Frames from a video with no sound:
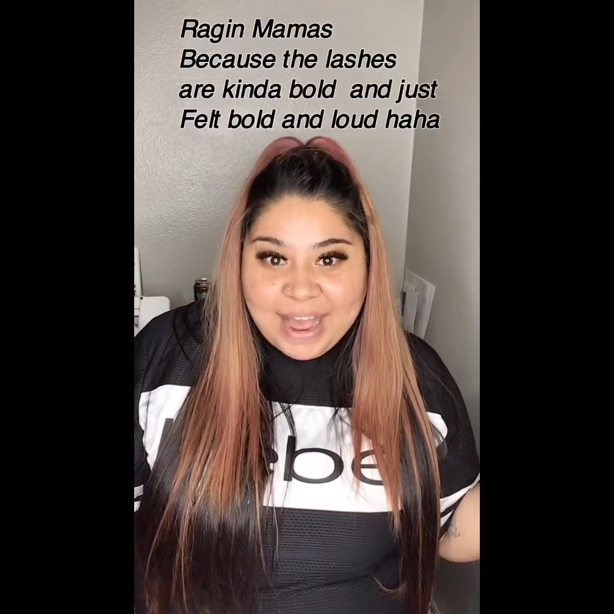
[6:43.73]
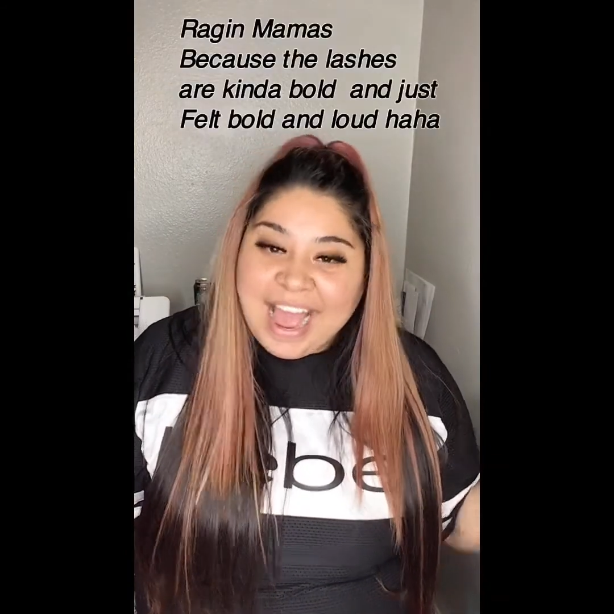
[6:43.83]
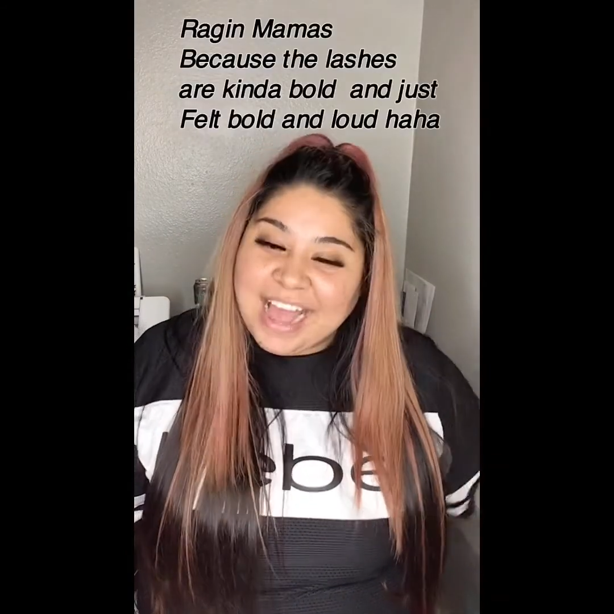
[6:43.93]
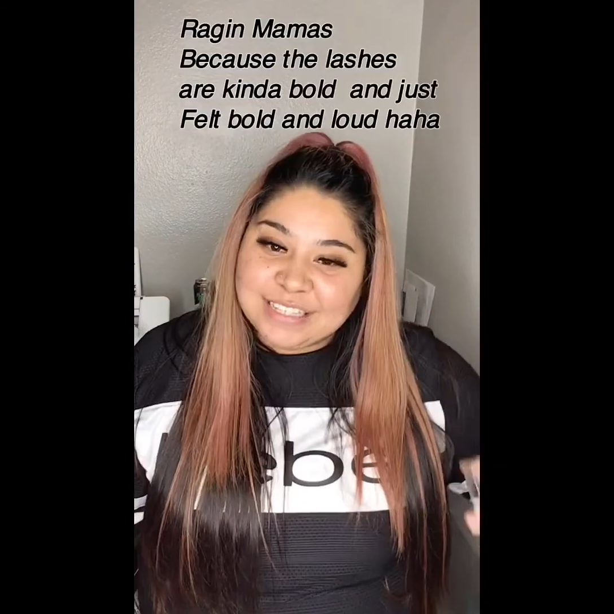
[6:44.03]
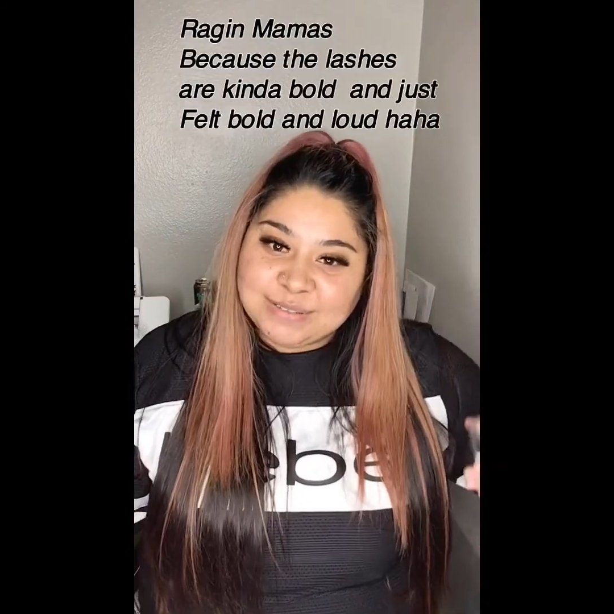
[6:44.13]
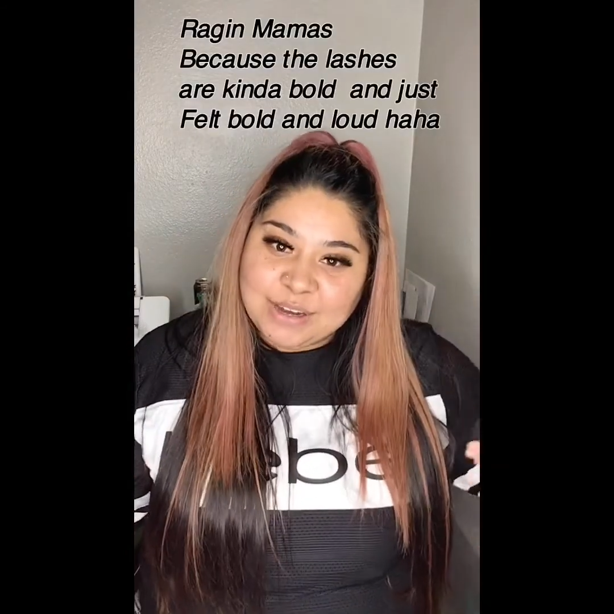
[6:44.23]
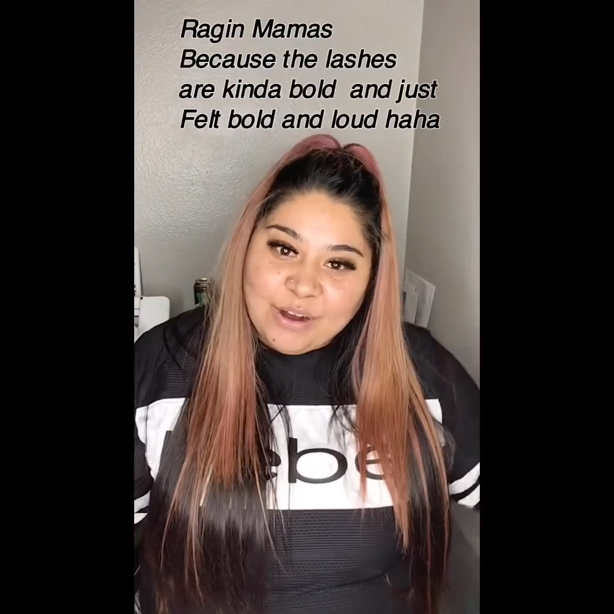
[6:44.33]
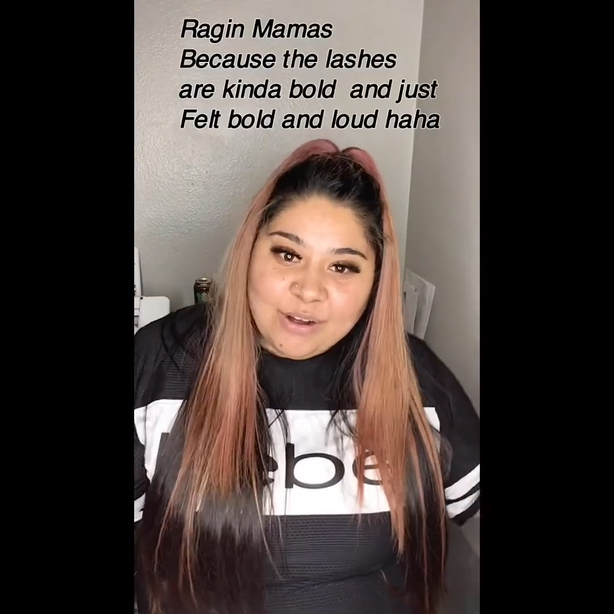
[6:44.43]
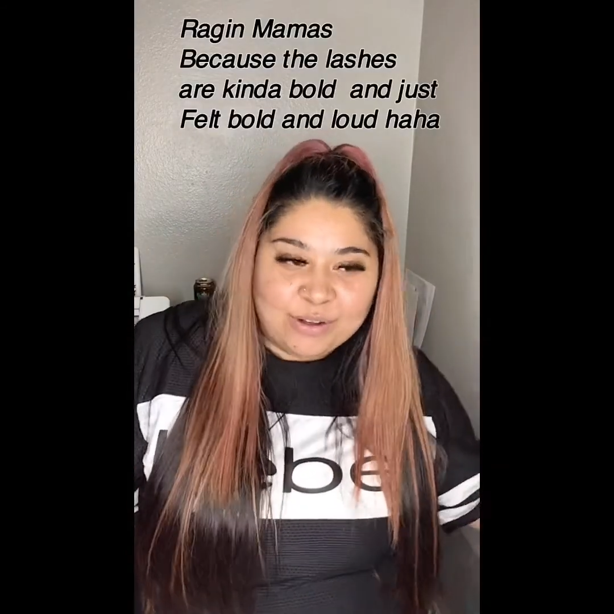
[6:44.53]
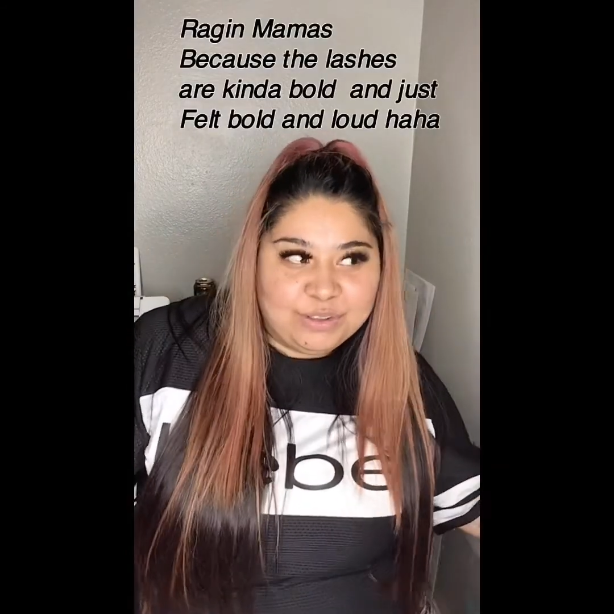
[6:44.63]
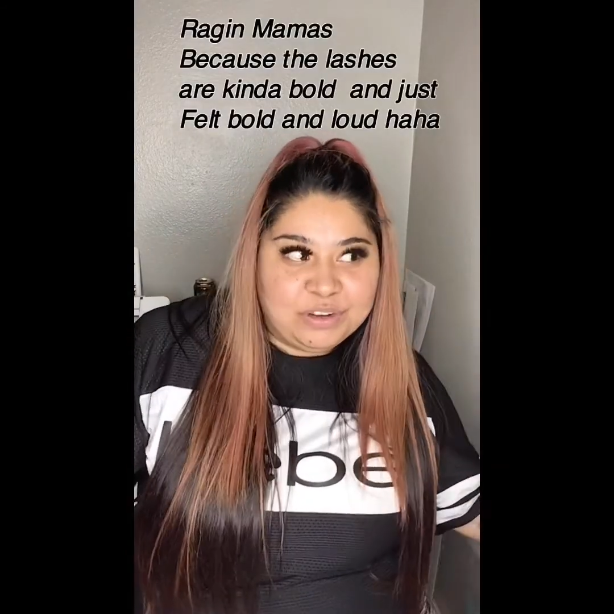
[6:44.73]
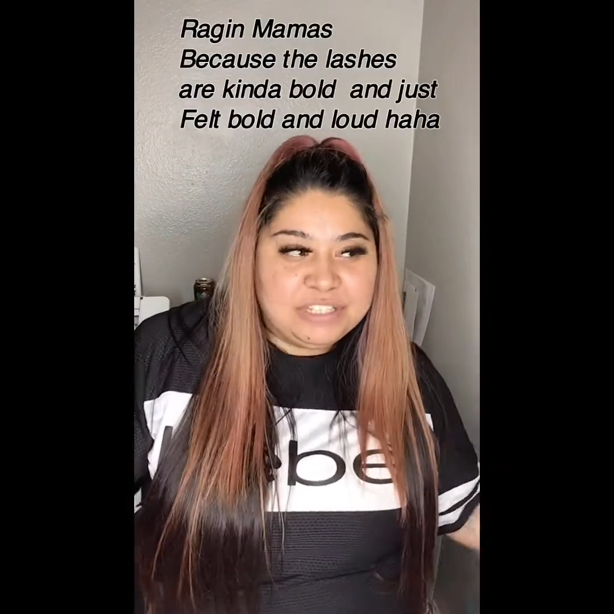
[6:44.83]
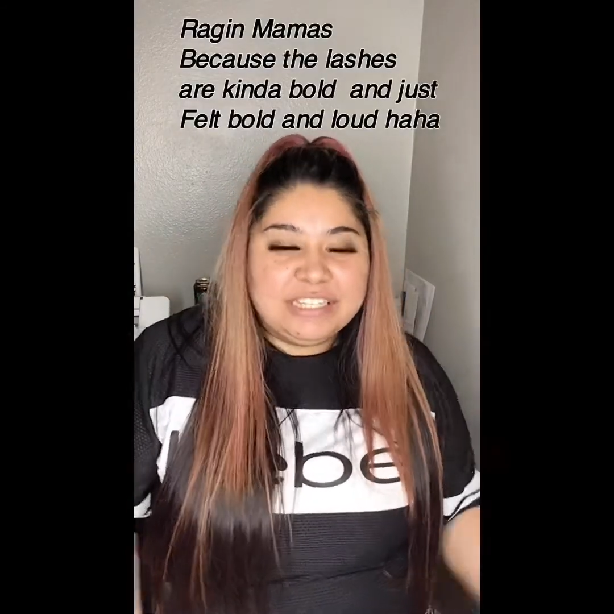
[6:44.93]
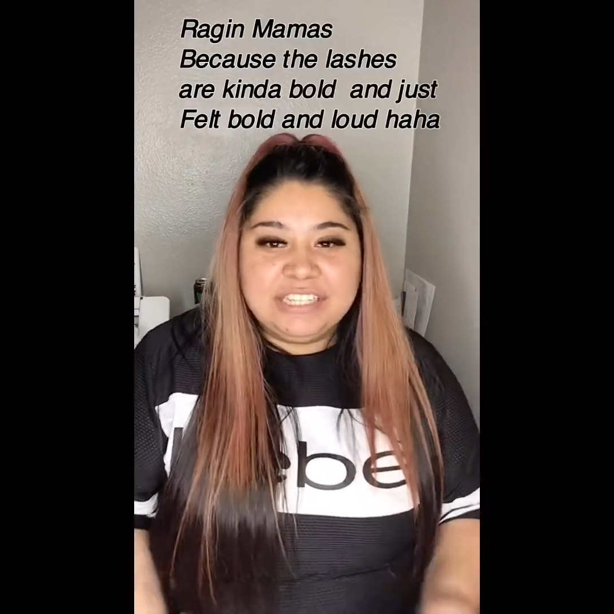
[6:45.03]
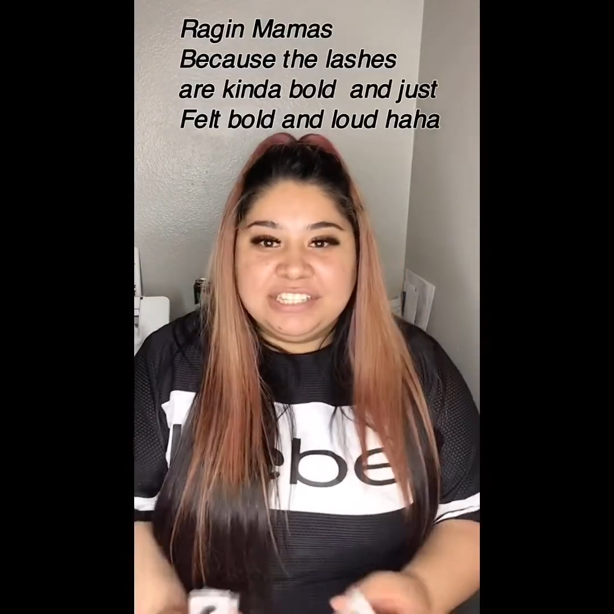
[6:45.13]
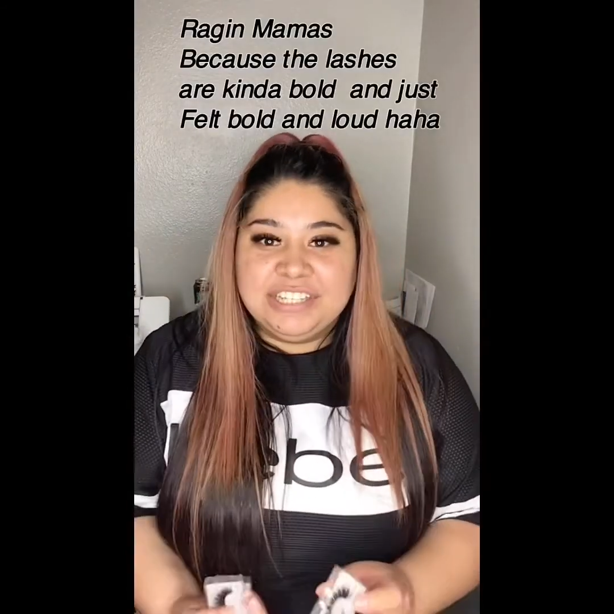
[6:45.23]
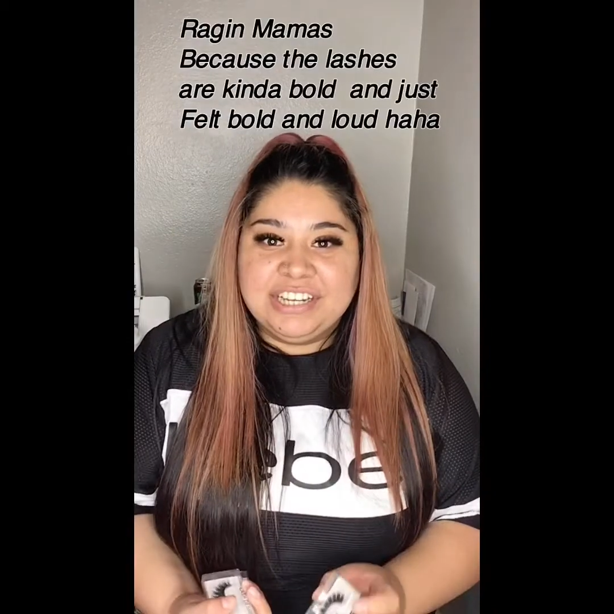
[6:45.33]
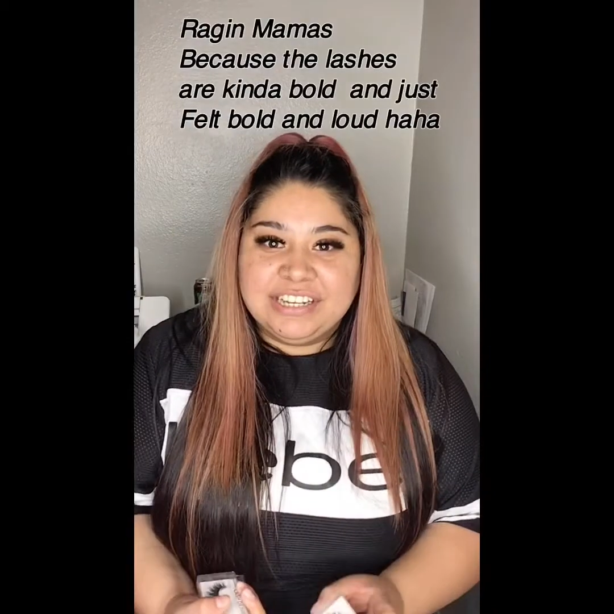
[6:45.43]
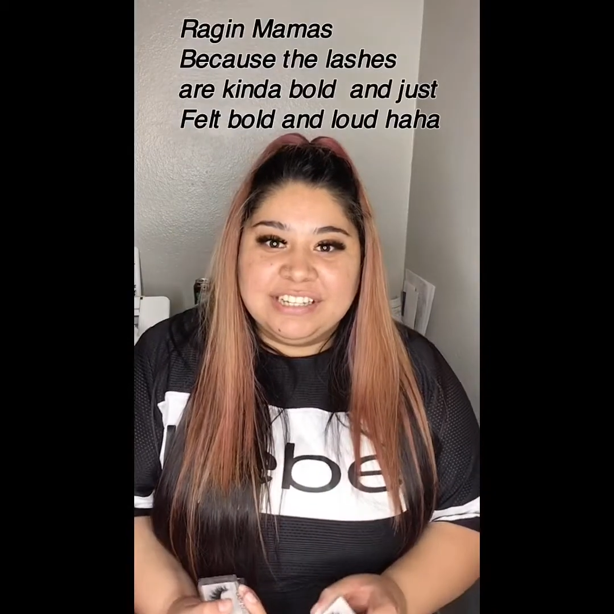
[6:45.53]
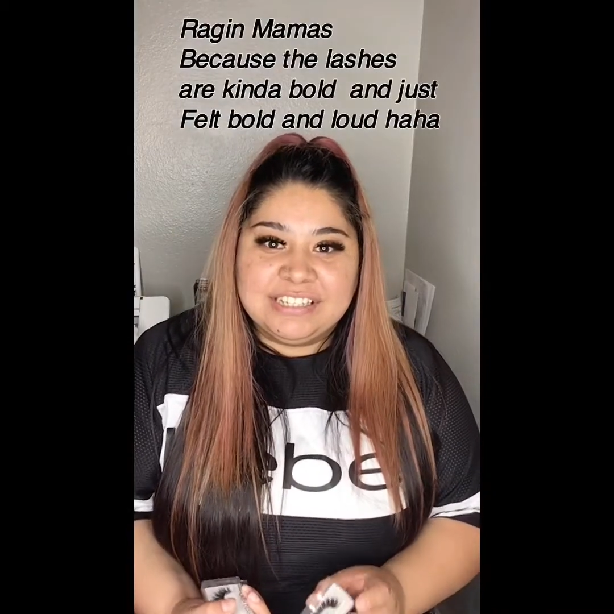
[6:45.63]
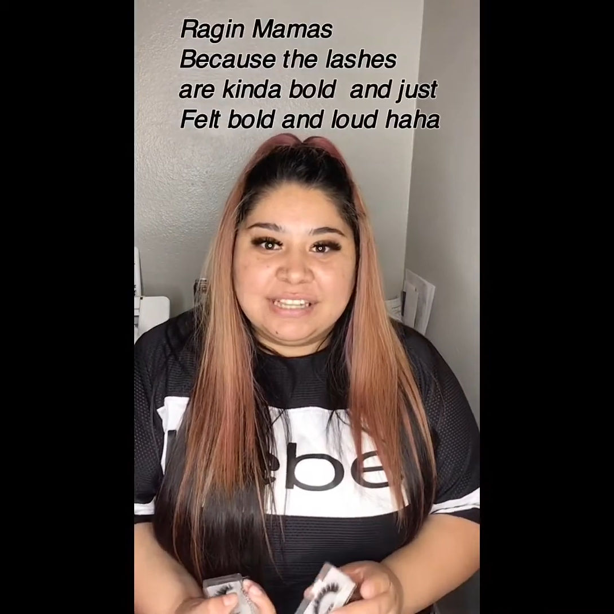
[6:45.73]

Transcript: as we all go through our teenager years.